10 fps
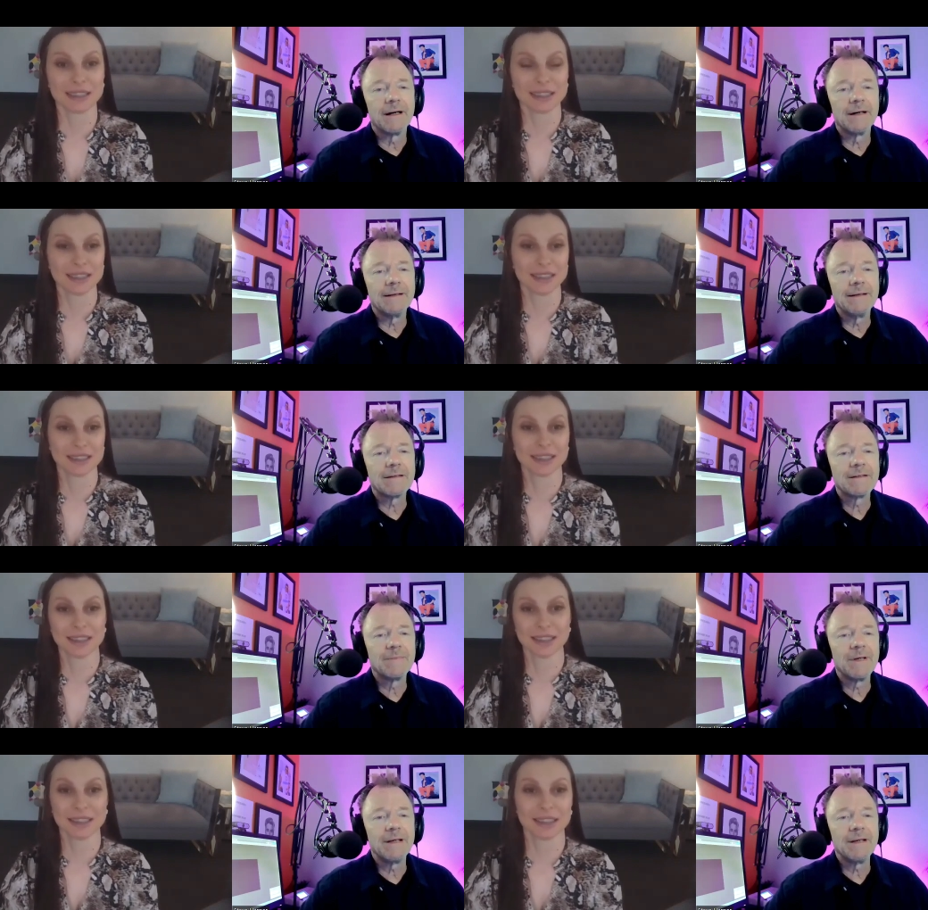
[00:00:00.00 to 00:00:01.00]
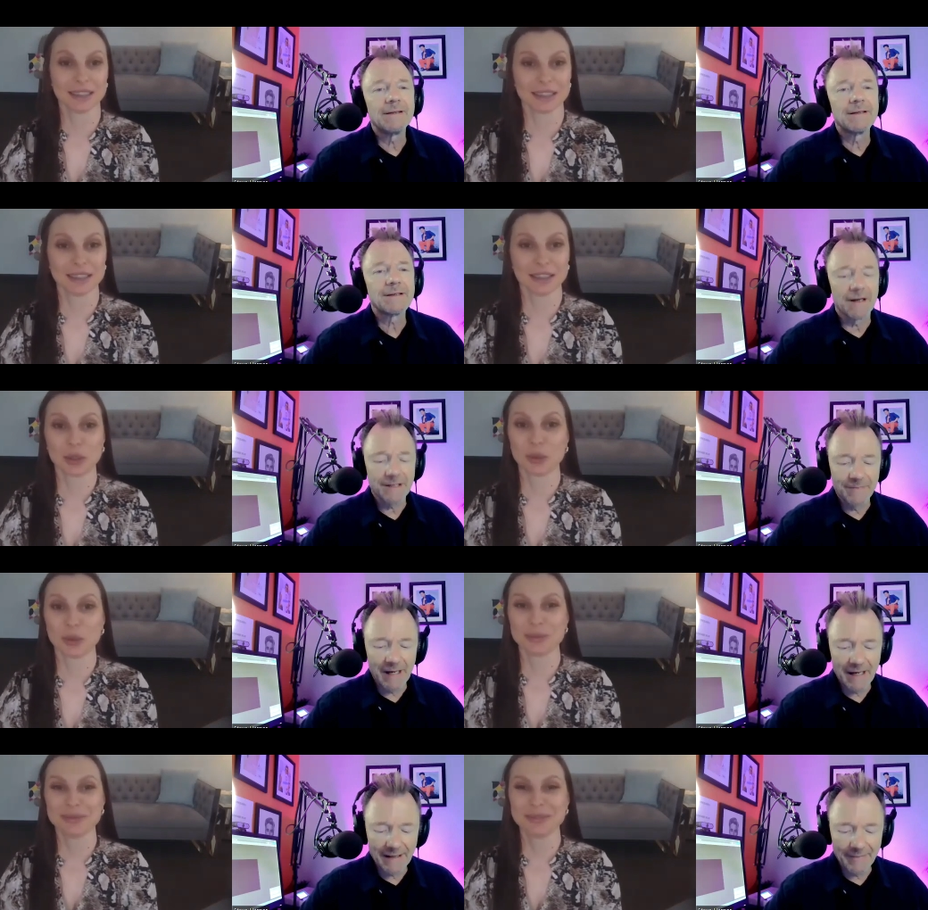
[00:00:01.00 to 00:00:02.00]
Speaker 1: uh, yet to be discussed
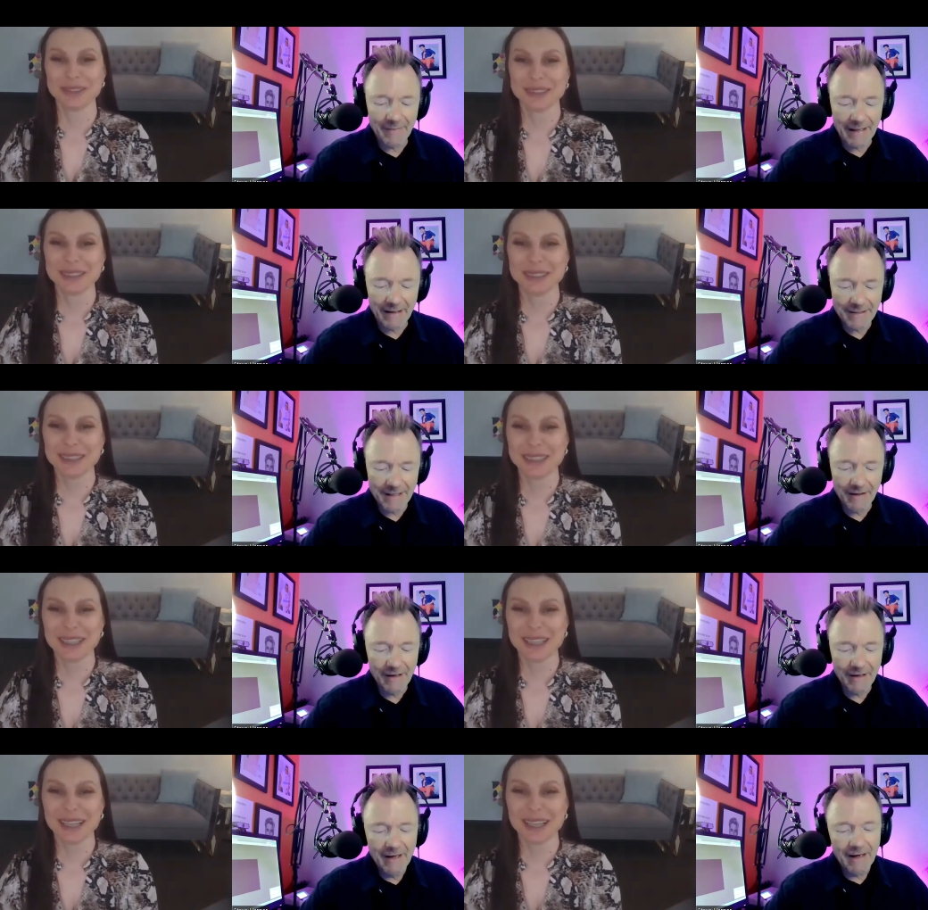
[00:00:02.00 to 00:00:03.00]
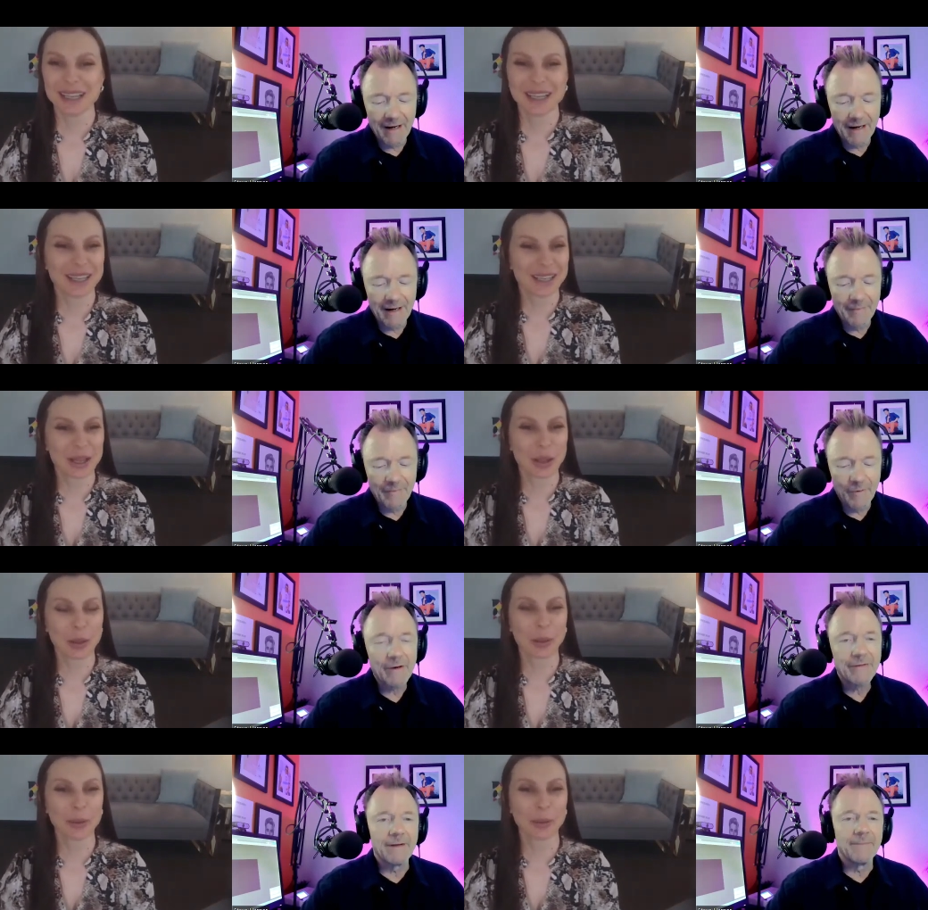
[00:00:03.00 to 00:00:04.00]
by by us here. Um, what
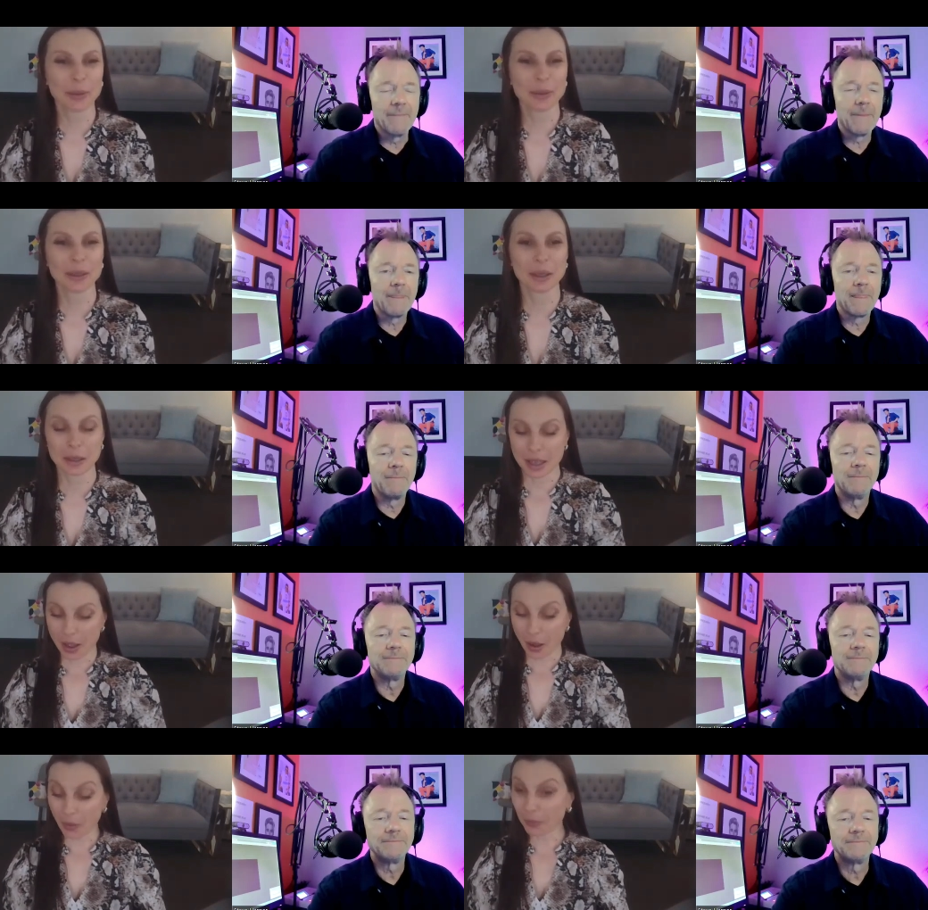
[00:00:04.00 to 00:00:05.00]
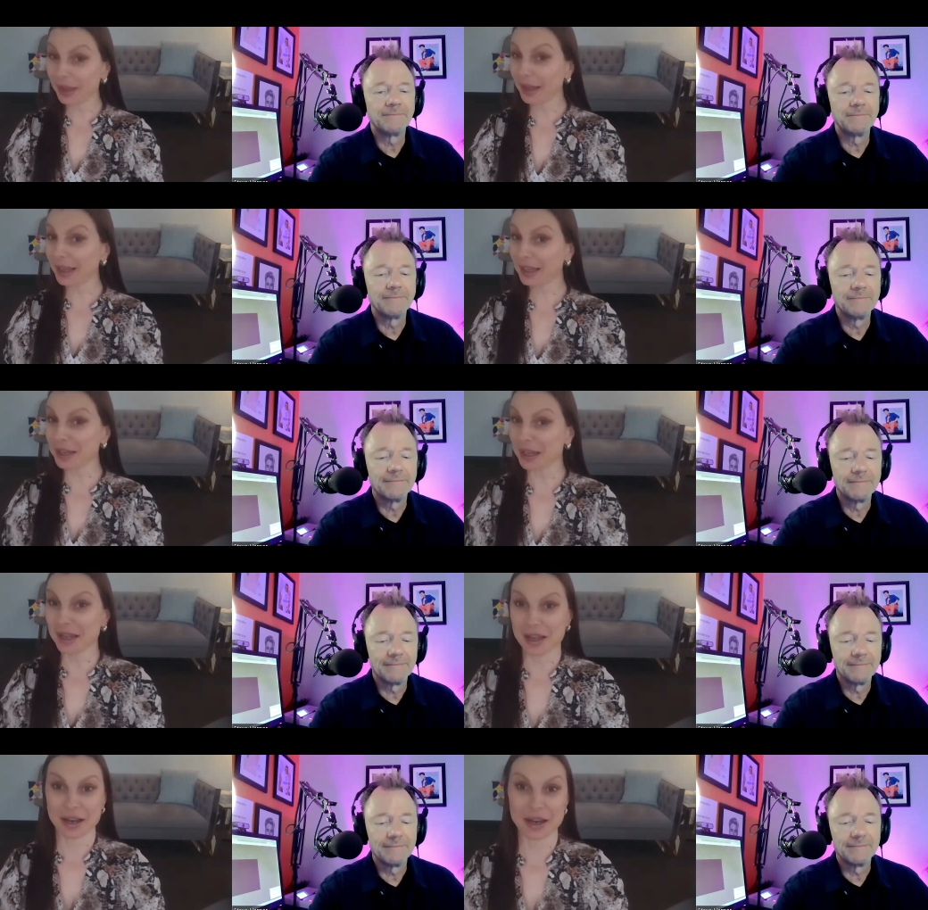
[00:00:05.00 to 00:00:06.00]
are they?
Speaker 2: Okay.
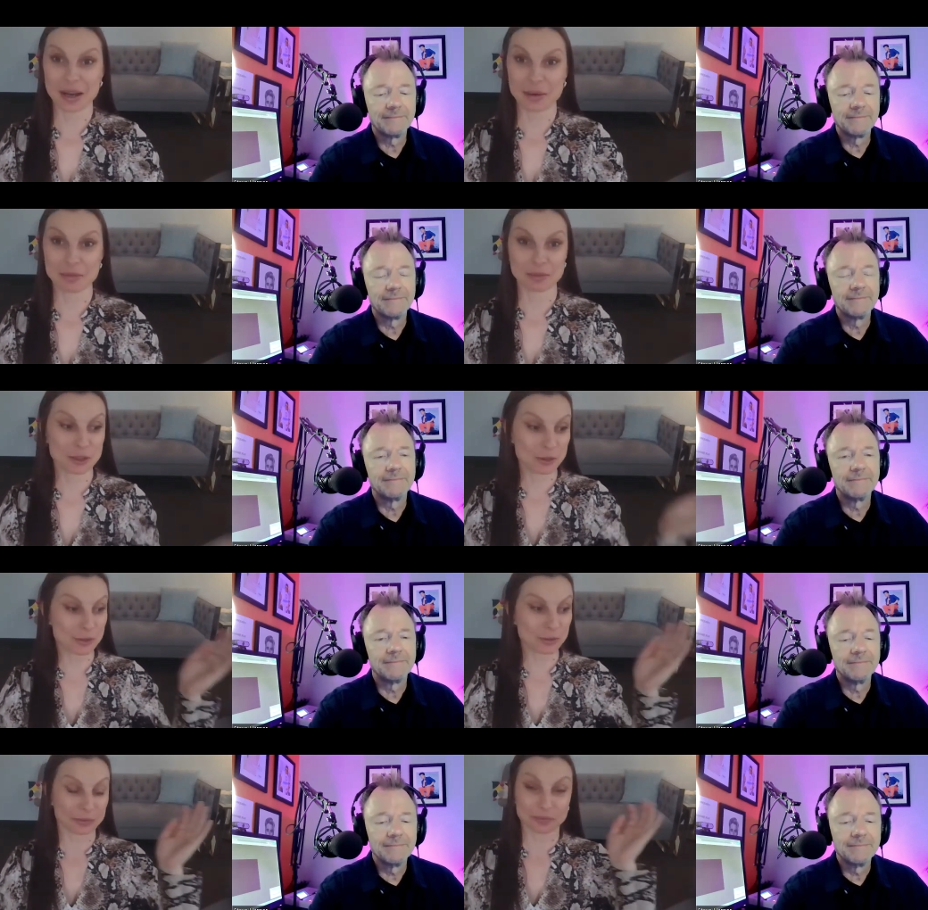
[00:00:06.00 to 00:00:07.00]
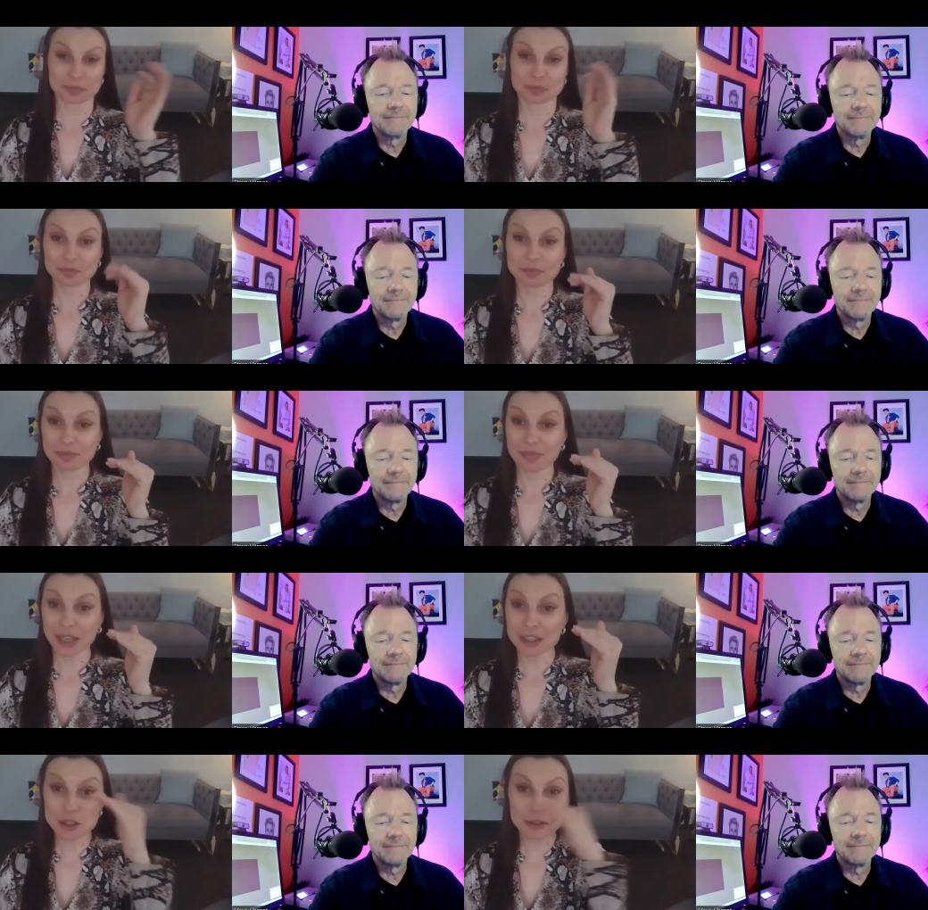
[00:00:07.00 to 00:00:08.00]
Um, to
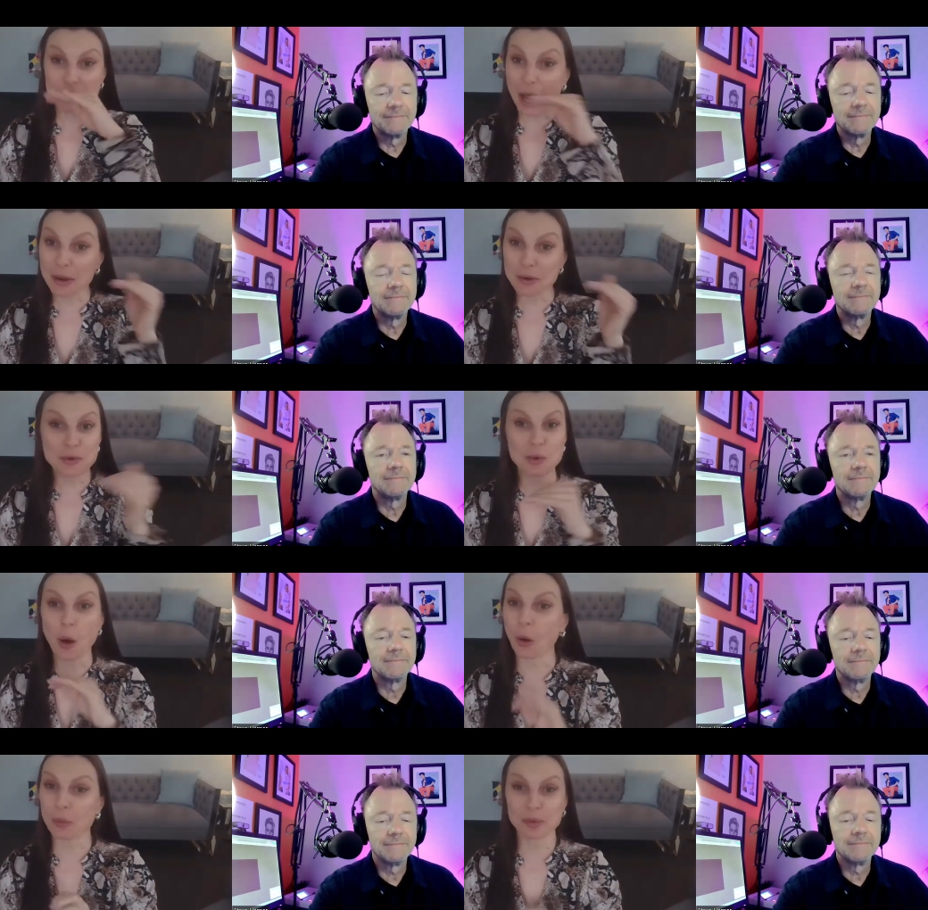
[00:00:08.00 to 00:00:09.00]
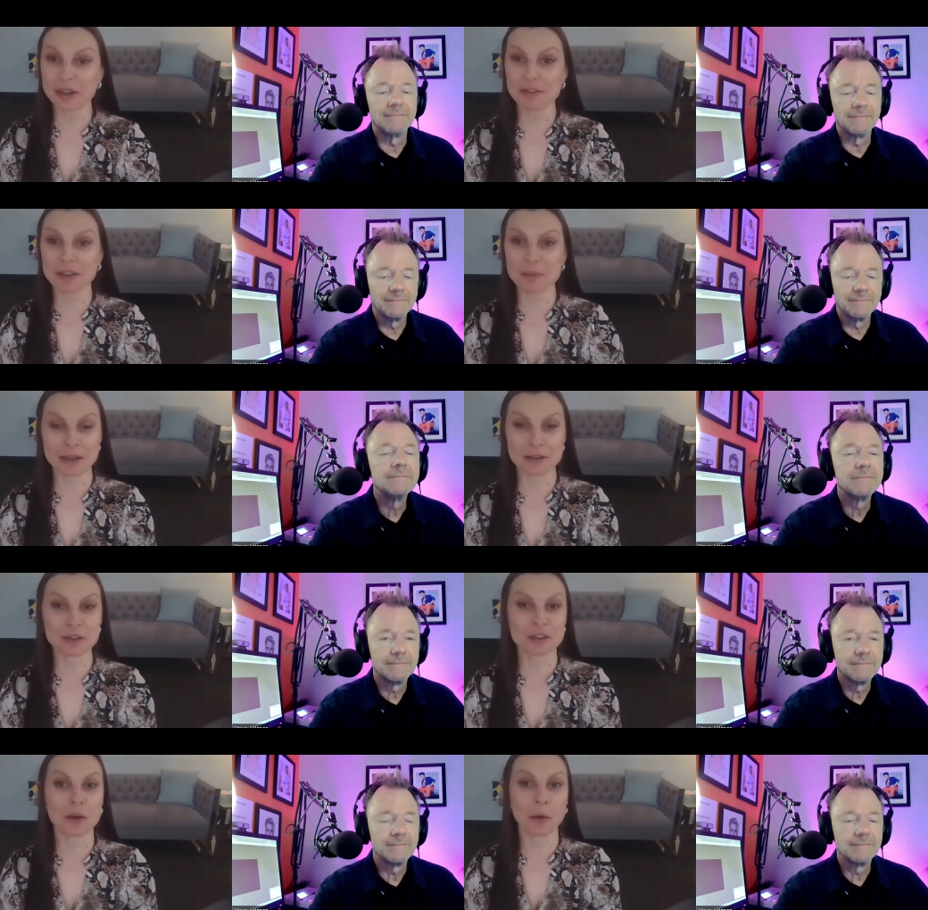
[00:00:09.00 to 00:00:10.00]
just I will uh, briefly
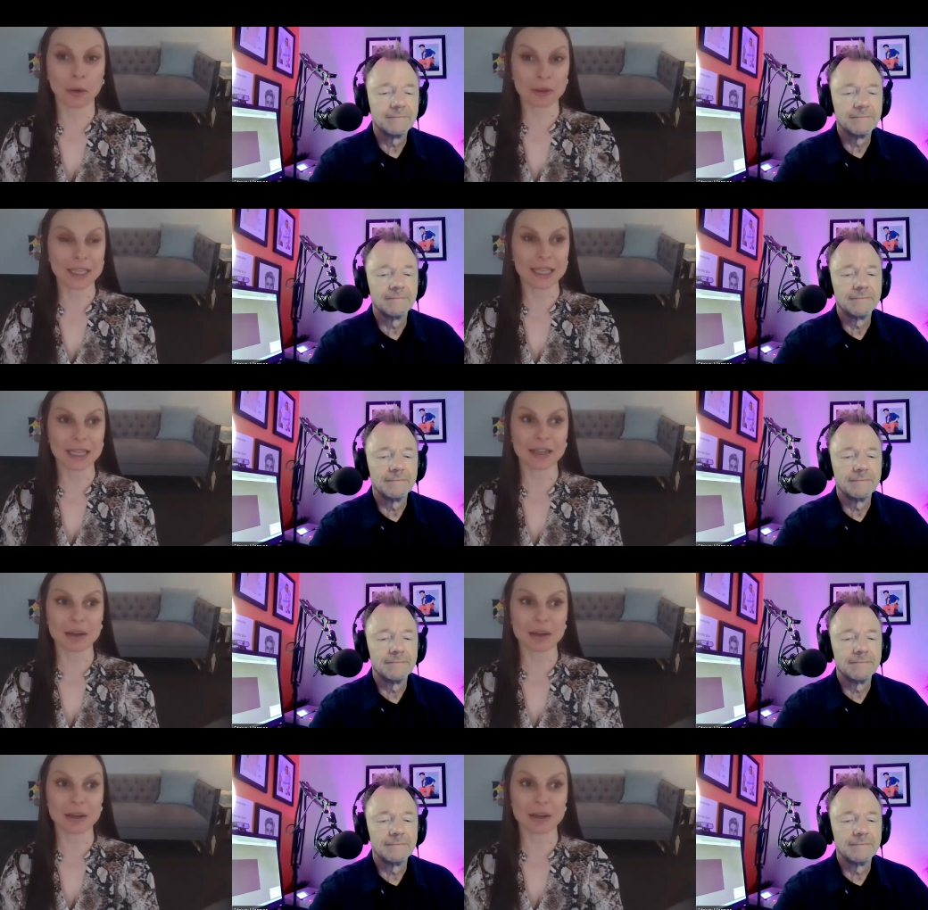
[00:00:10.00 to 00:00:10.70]
mention only